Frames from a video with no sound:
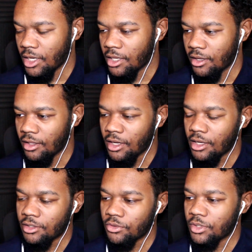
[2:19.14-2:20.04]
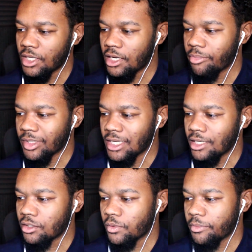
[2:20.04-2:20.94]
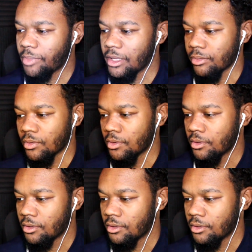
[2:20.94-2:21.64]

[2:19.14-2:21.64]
at look at you seeing the potential in people.